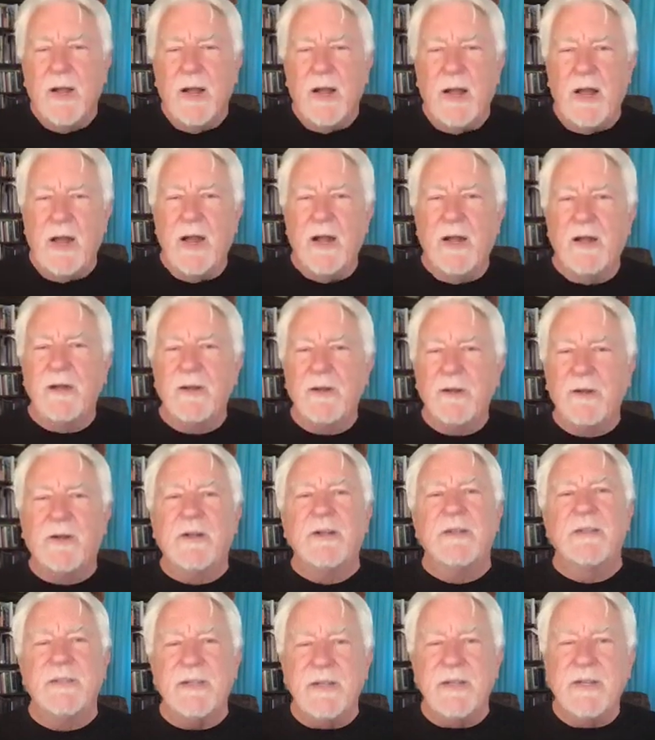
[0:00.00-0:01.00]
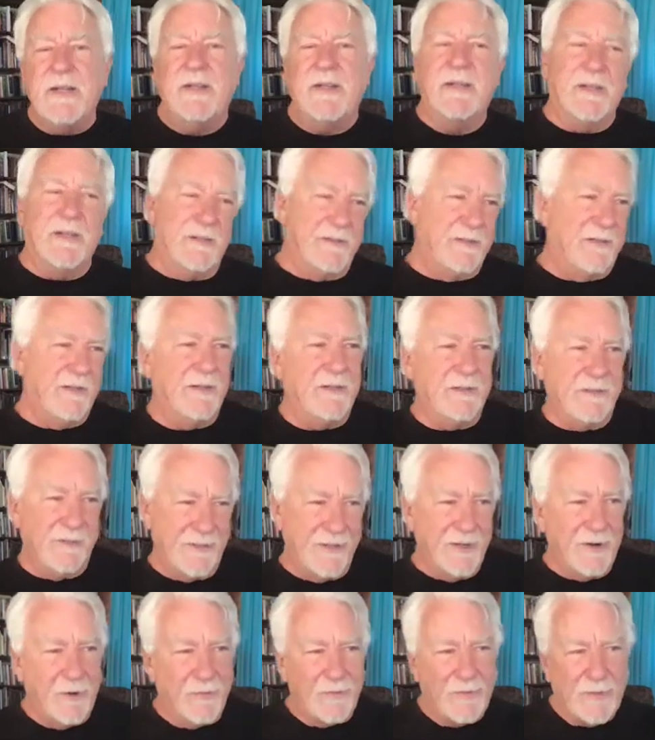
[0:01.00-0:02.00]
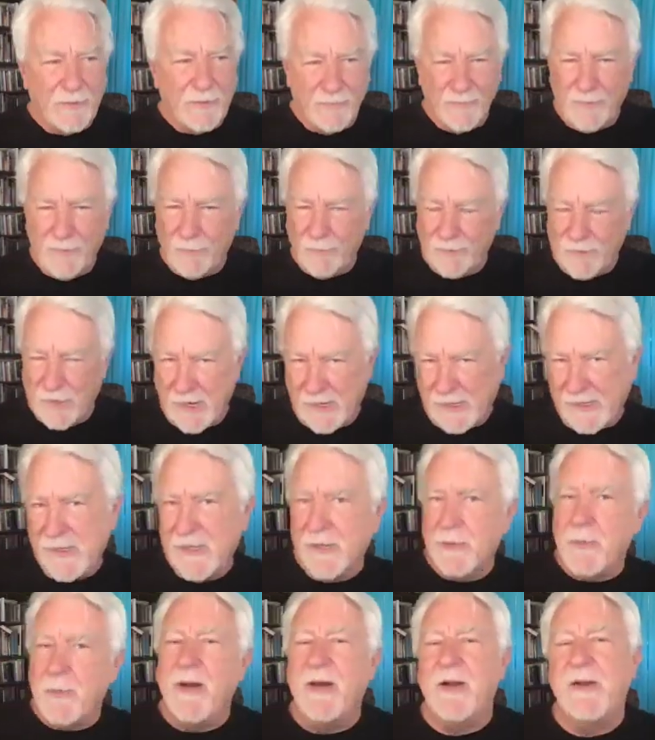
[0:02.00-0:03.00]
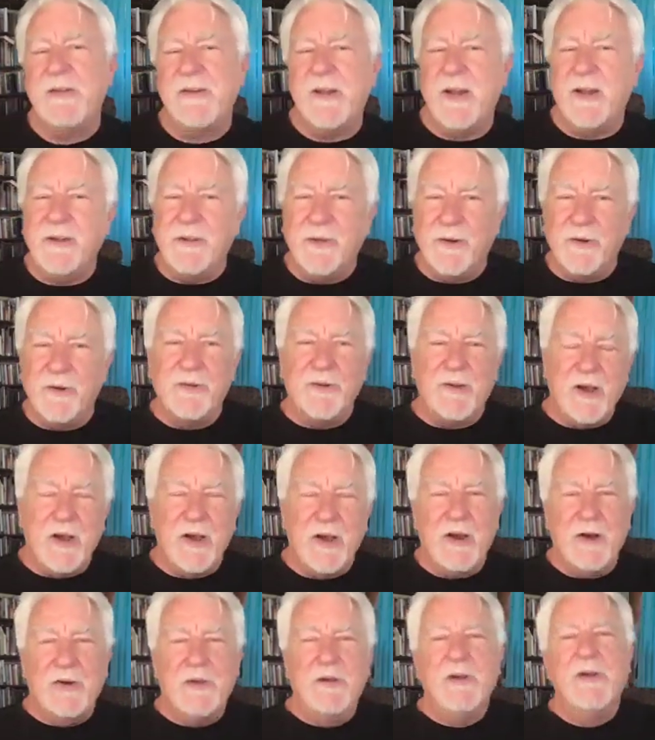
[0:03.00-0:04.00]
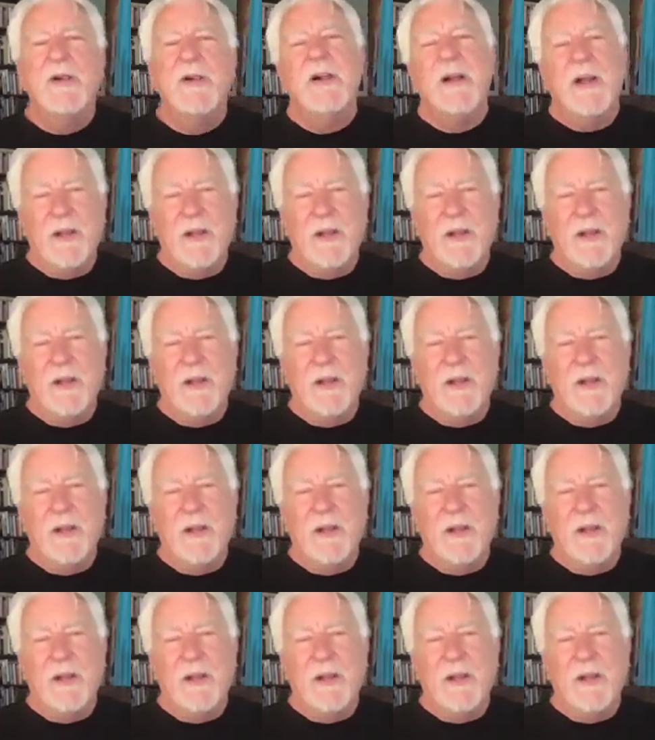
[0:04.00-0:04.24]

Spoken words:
And you can see that they were talking about it 10 years ago,